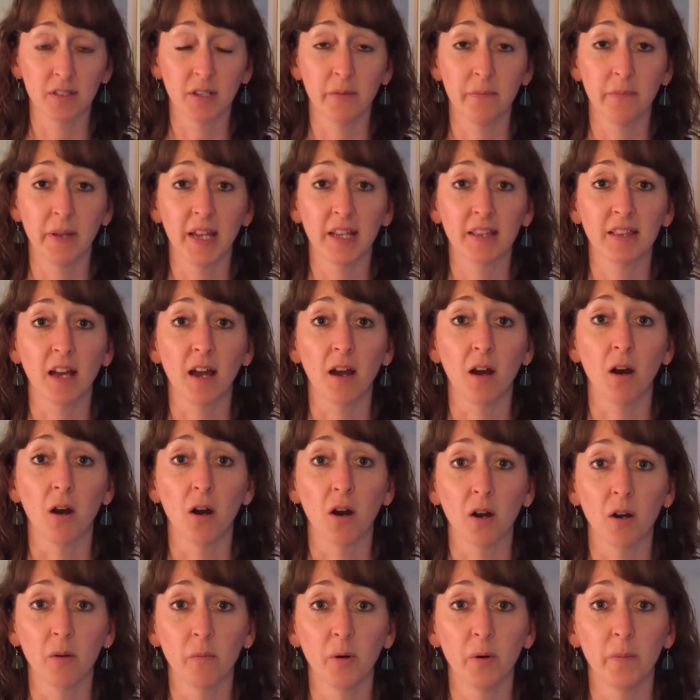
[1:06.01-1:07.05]
to make that
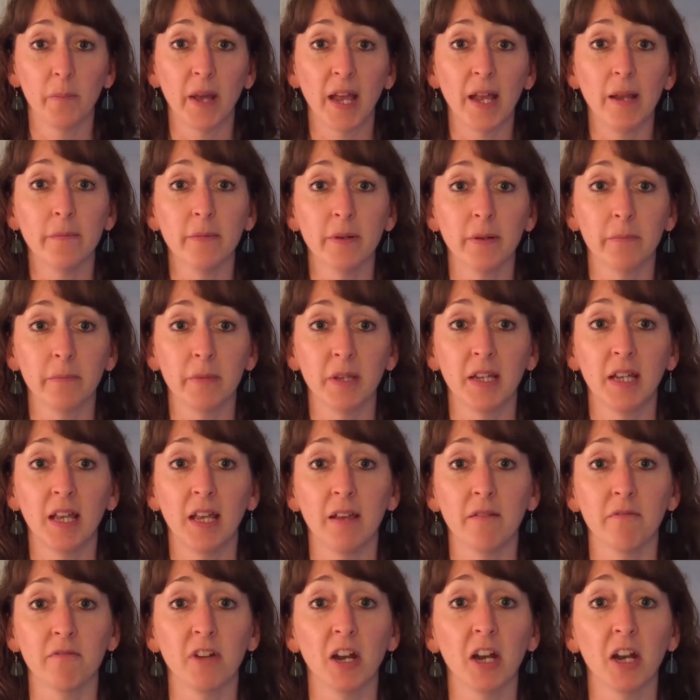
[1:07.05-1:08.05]
horrible payment became